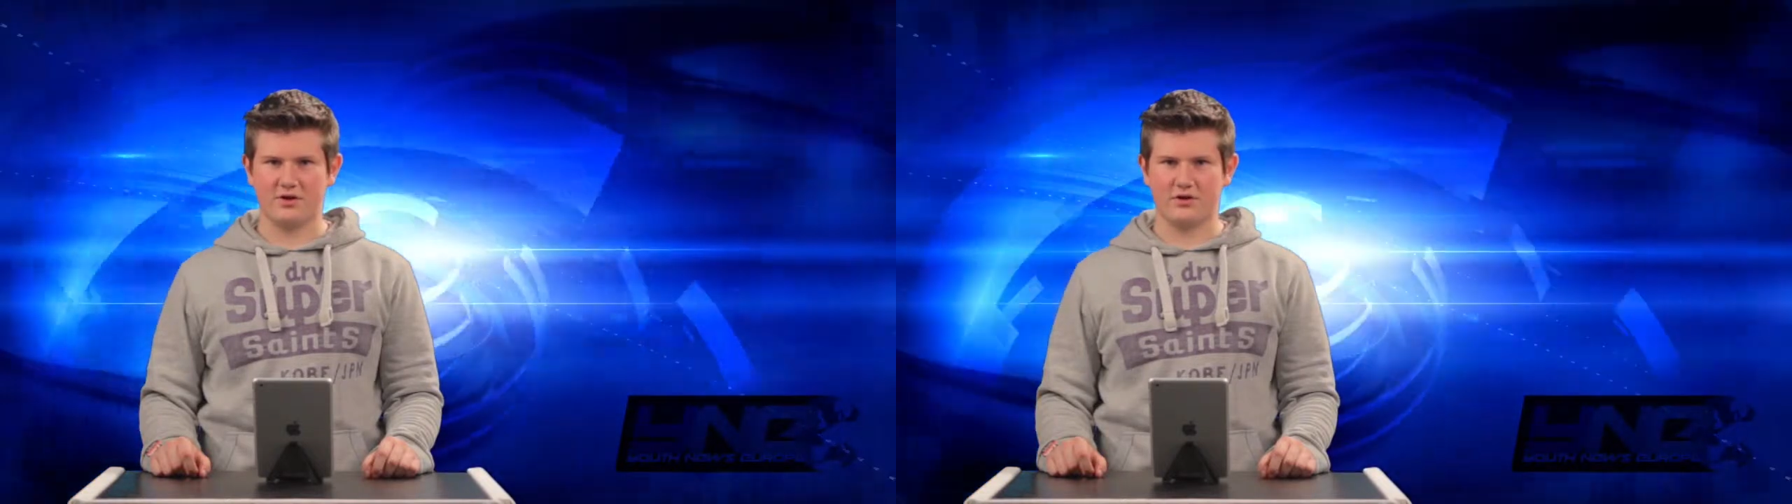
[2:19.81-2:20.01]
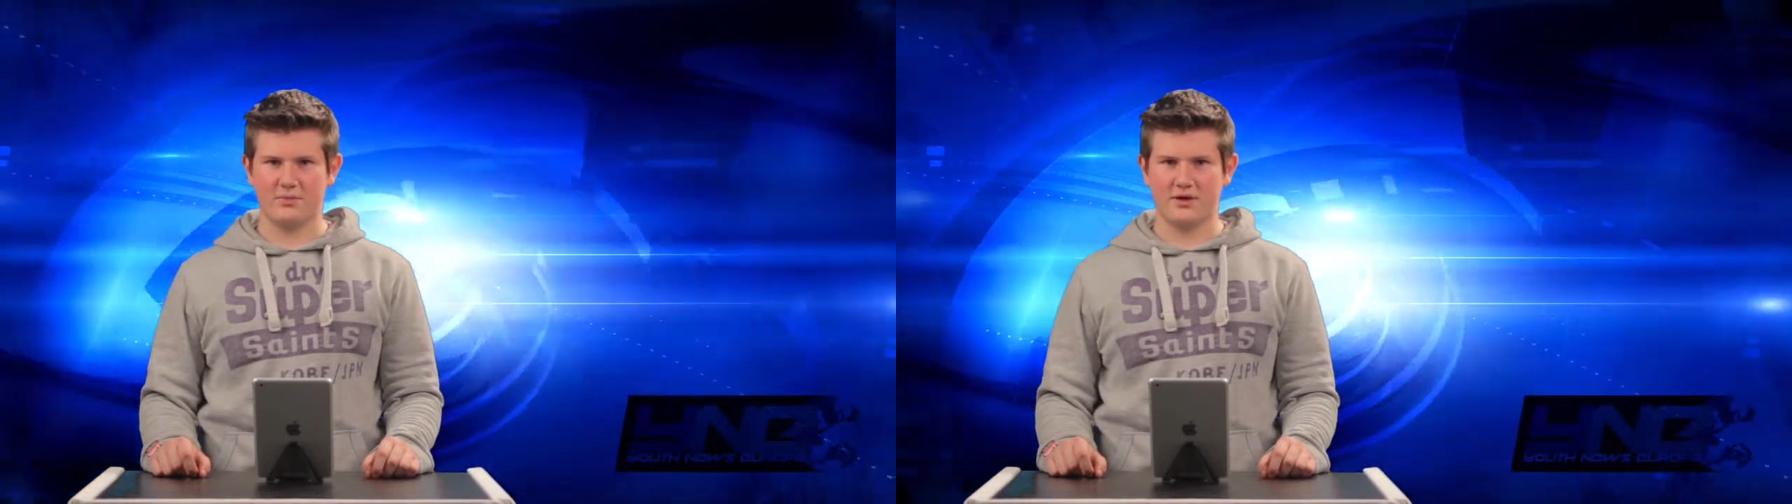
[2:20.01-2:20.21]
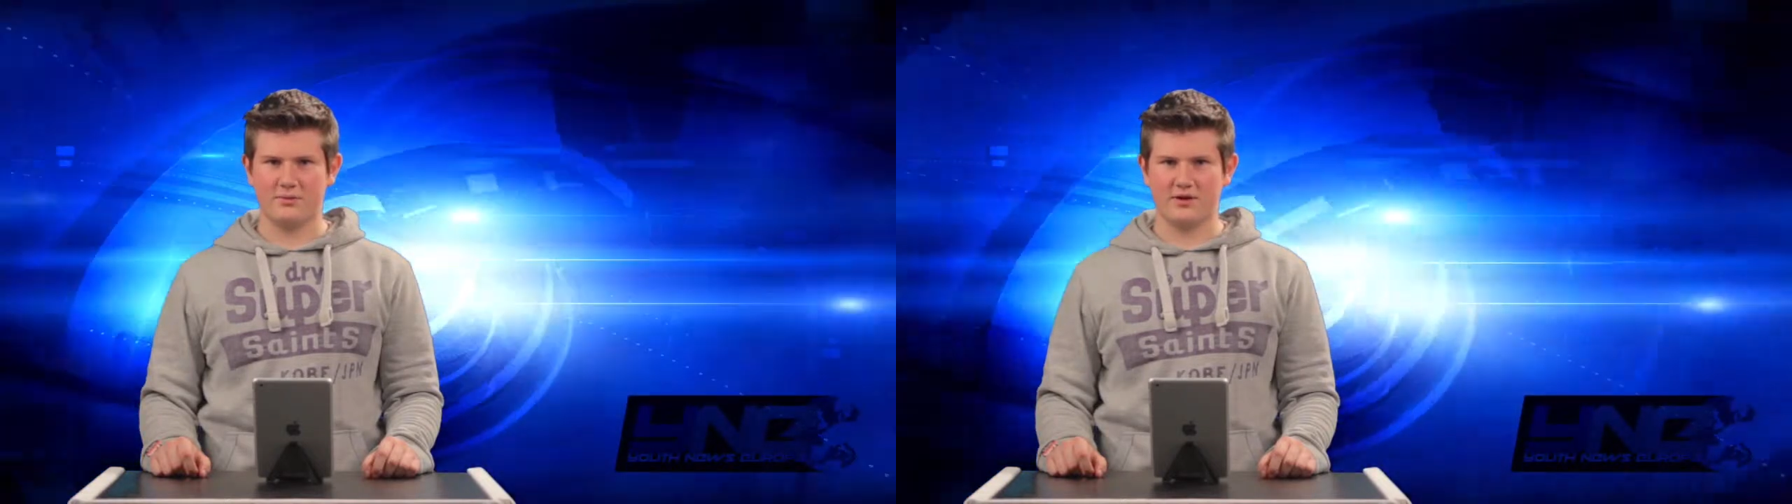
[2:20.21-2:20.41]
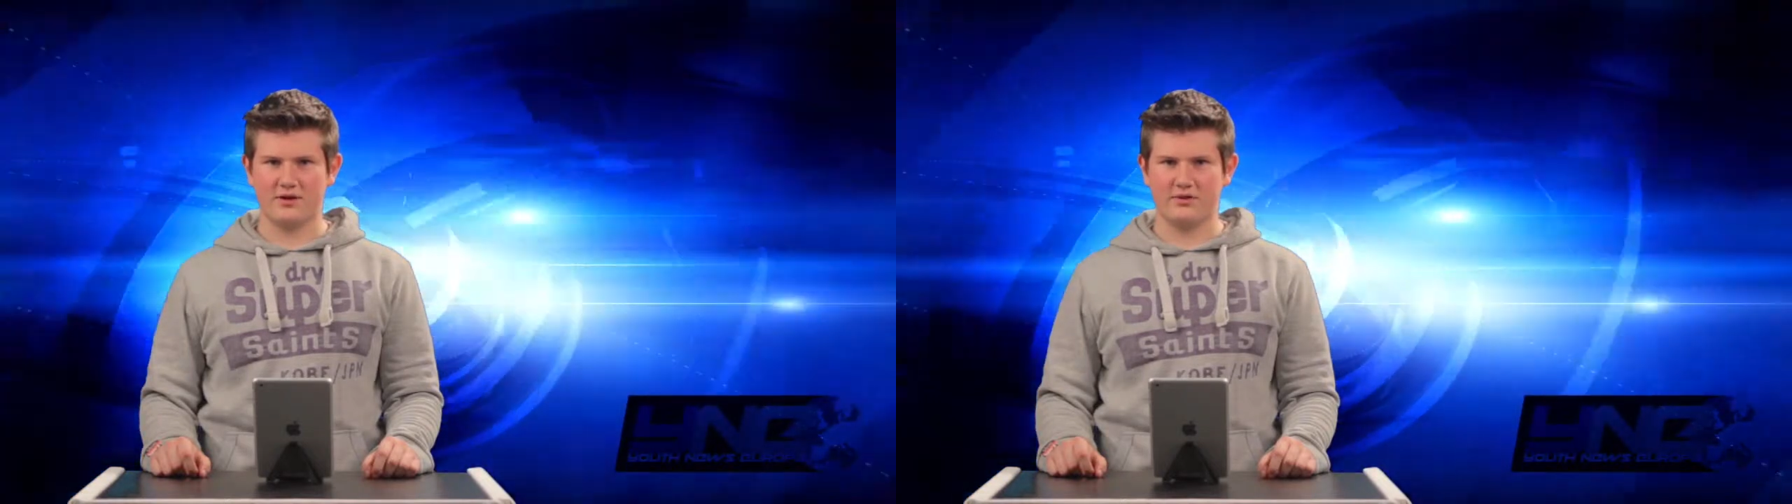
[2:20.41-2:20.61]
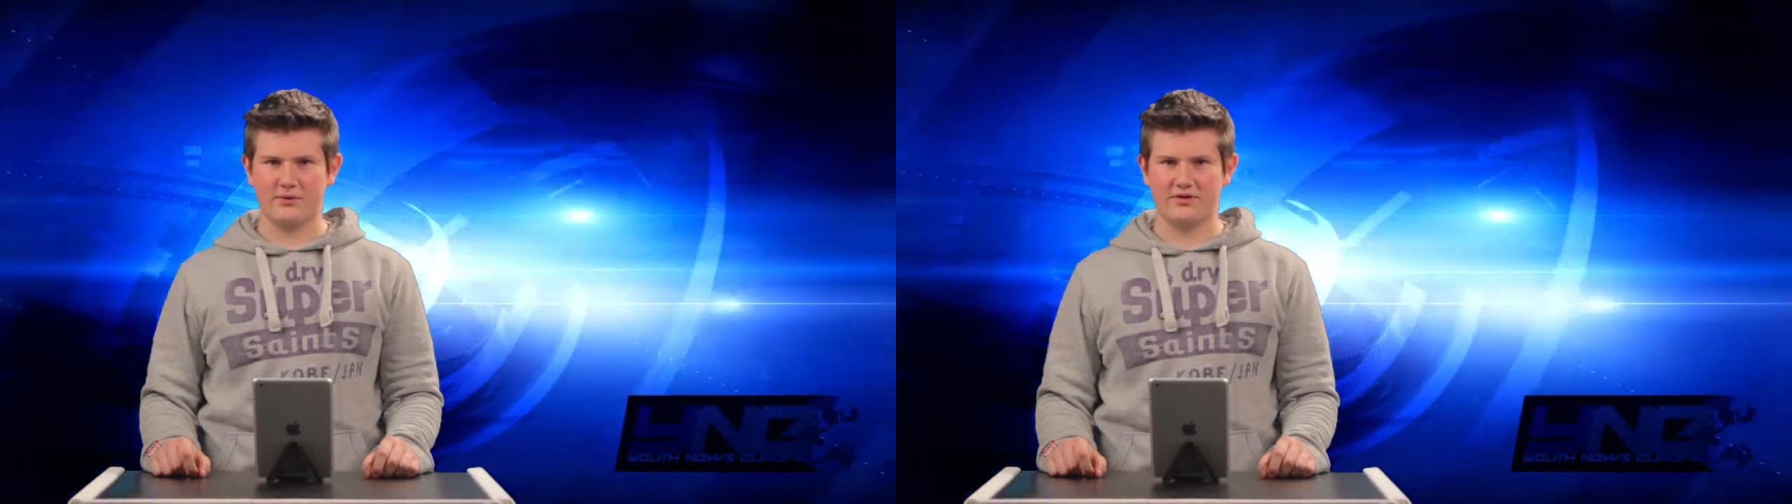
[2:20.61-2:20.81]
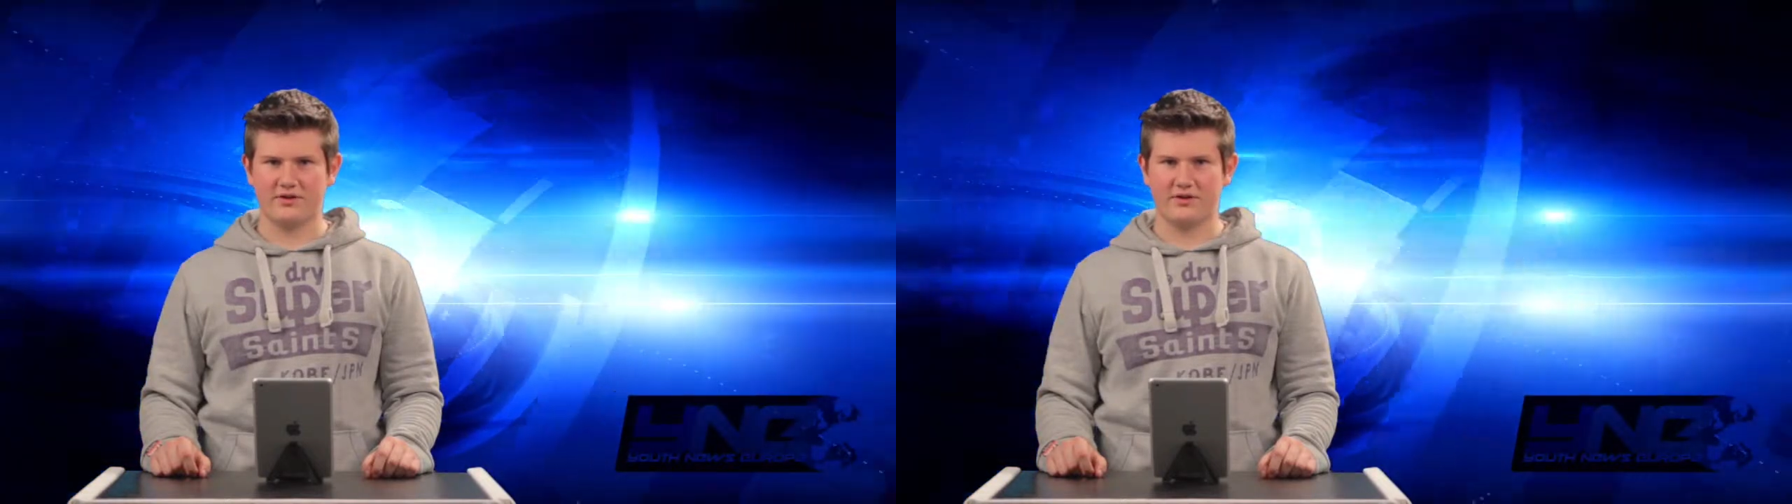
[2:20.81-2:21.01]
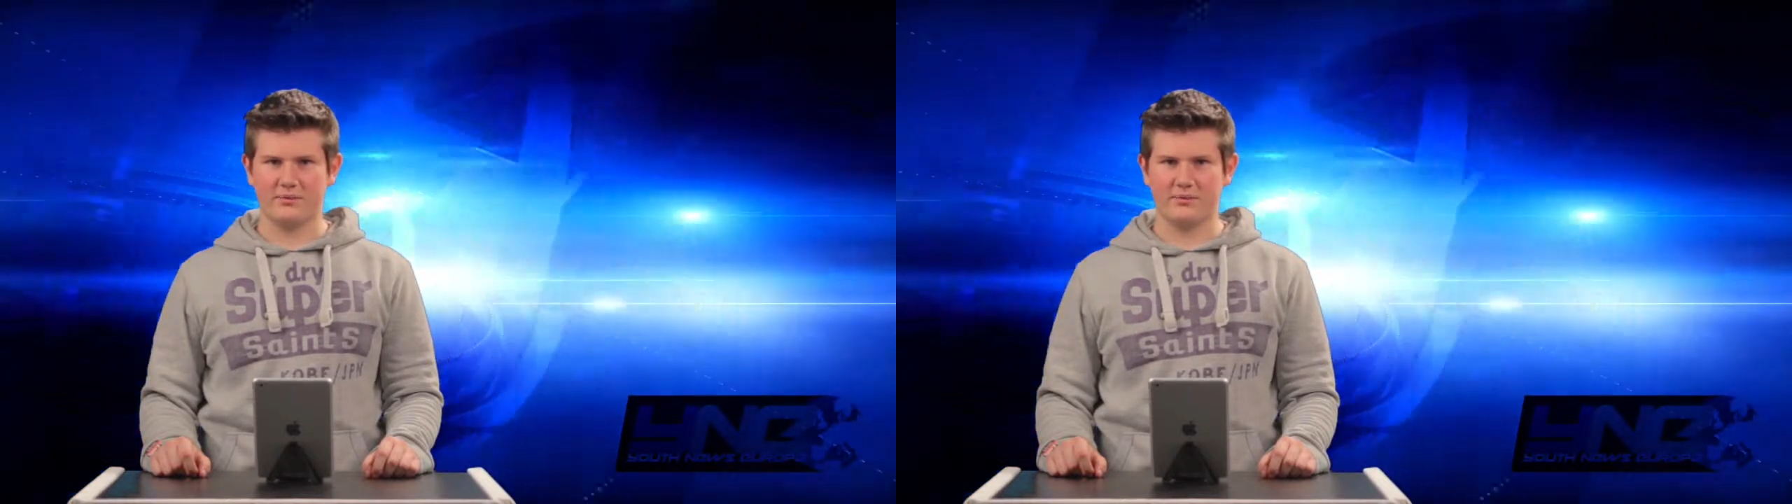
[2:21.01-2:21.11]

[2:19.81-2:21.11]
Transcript: young people interested